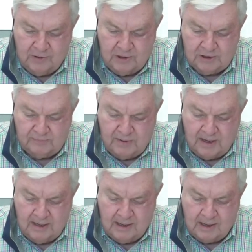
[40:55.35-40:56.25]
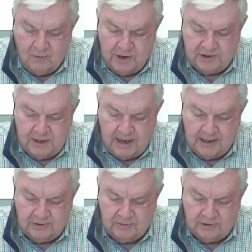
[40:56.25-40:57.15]
participate in a question and
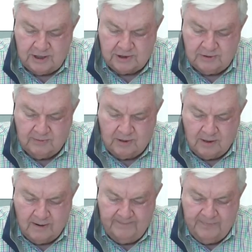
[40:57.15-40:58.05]
answer session with her.